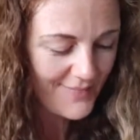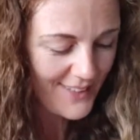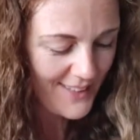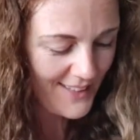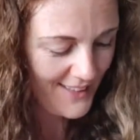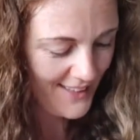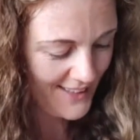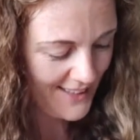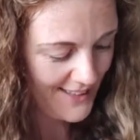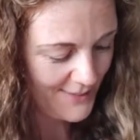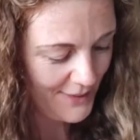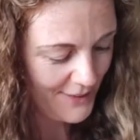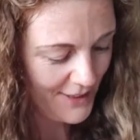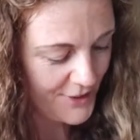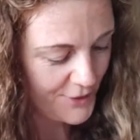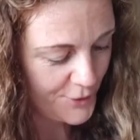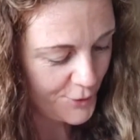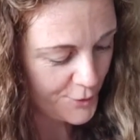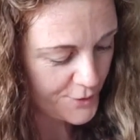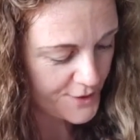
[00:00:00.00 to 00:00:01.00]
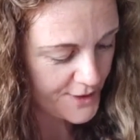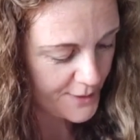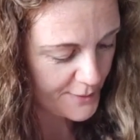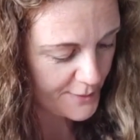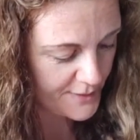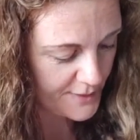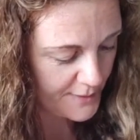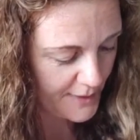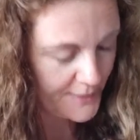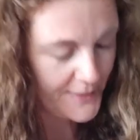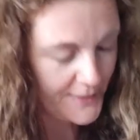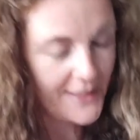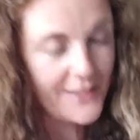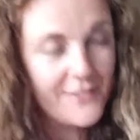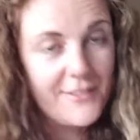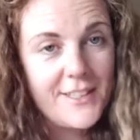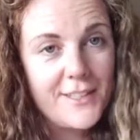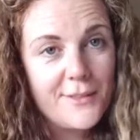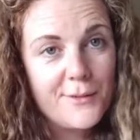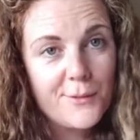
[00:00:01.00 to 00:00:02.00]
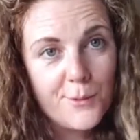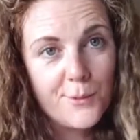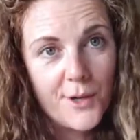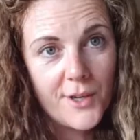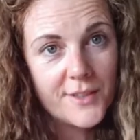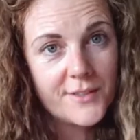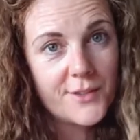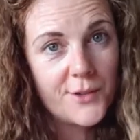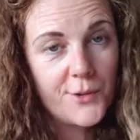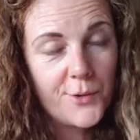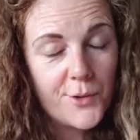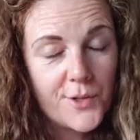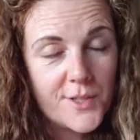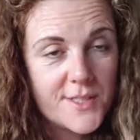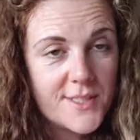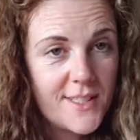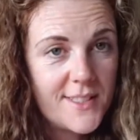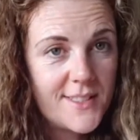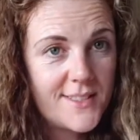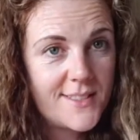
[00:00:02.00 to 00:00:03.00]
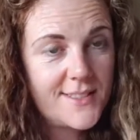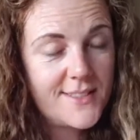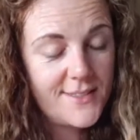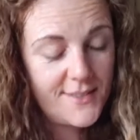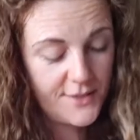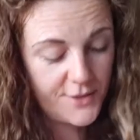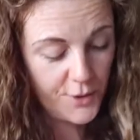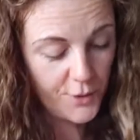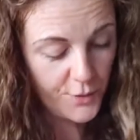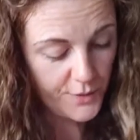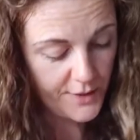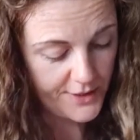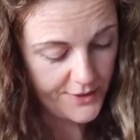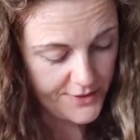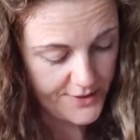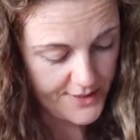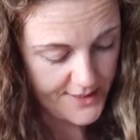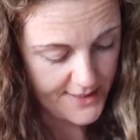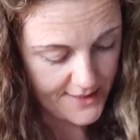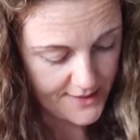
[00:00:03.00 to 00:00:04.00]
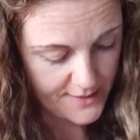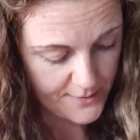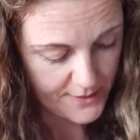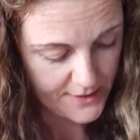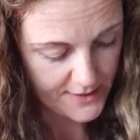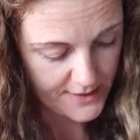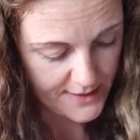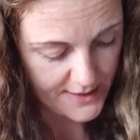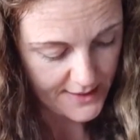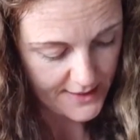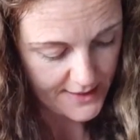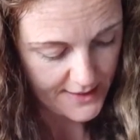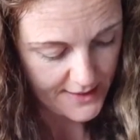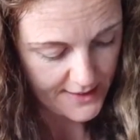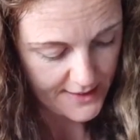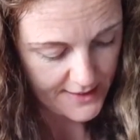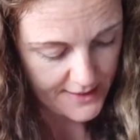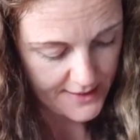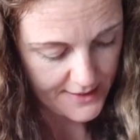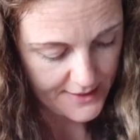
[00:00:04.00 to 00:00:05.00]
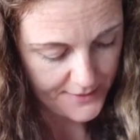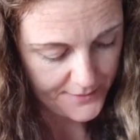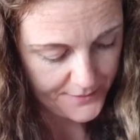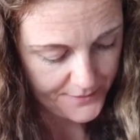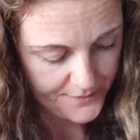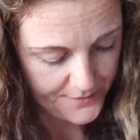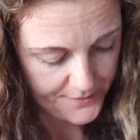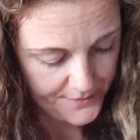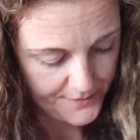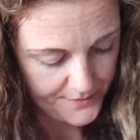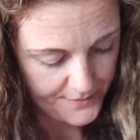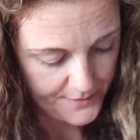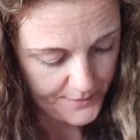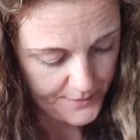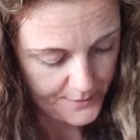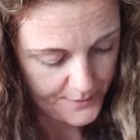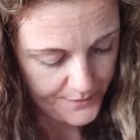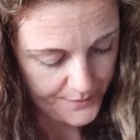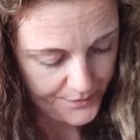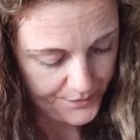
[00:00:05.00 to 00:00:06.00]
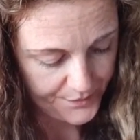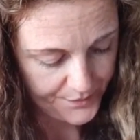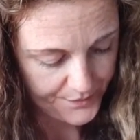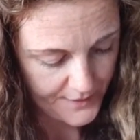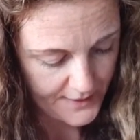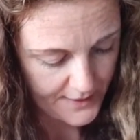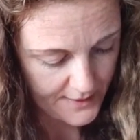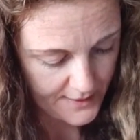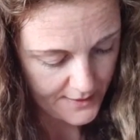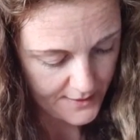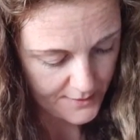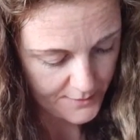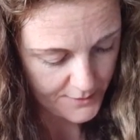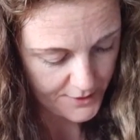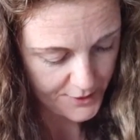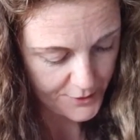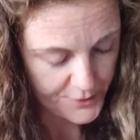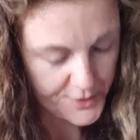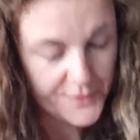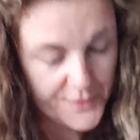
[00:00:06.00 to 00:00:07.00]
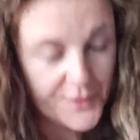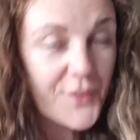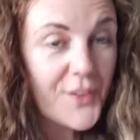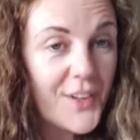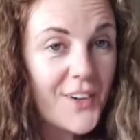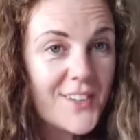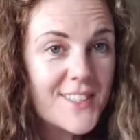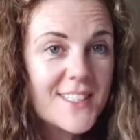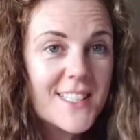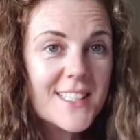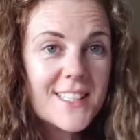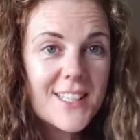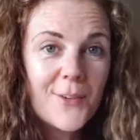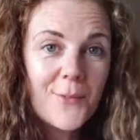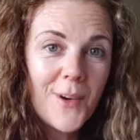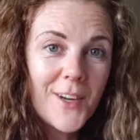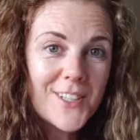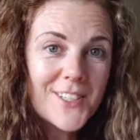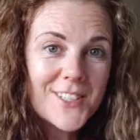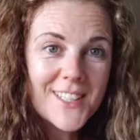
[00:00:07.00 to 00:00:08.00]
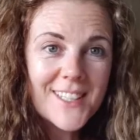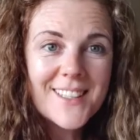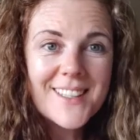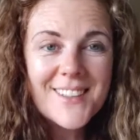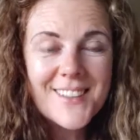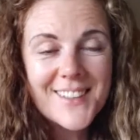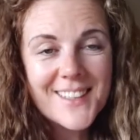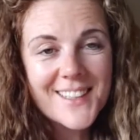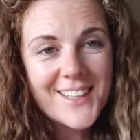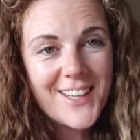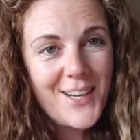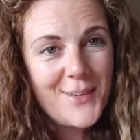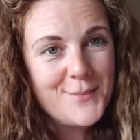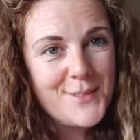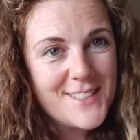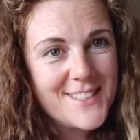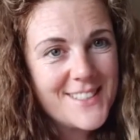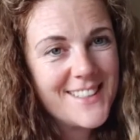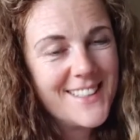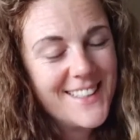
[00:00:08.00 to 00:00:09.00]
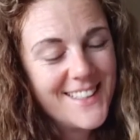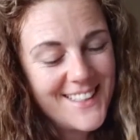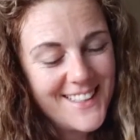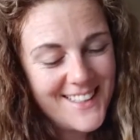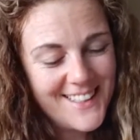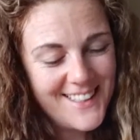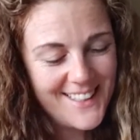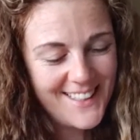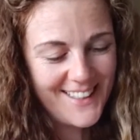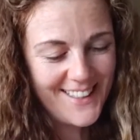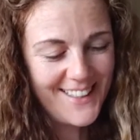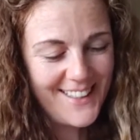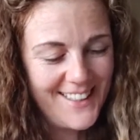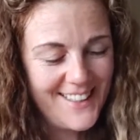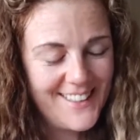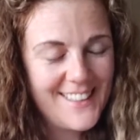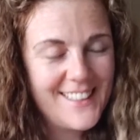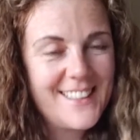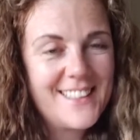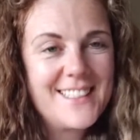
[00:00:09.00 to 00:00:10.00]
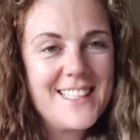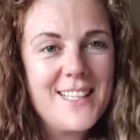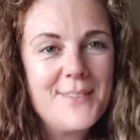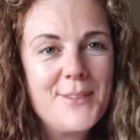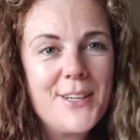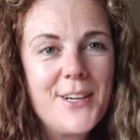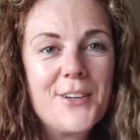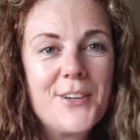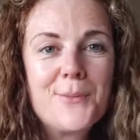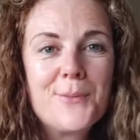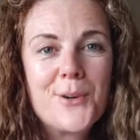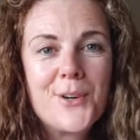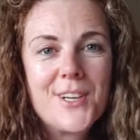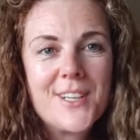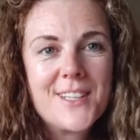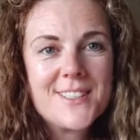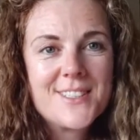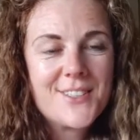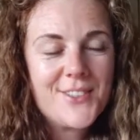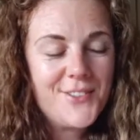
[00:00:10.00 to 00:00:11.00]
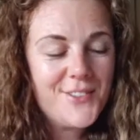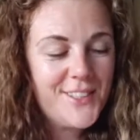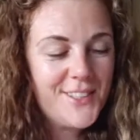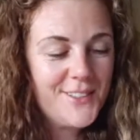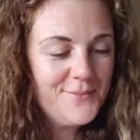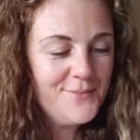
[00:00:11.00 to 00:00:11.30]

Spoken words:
I know some of you might be getting ready for work, of course, that's totally understandable. But those of you that are sitting watching, you can comment. Tell me how your morning is going.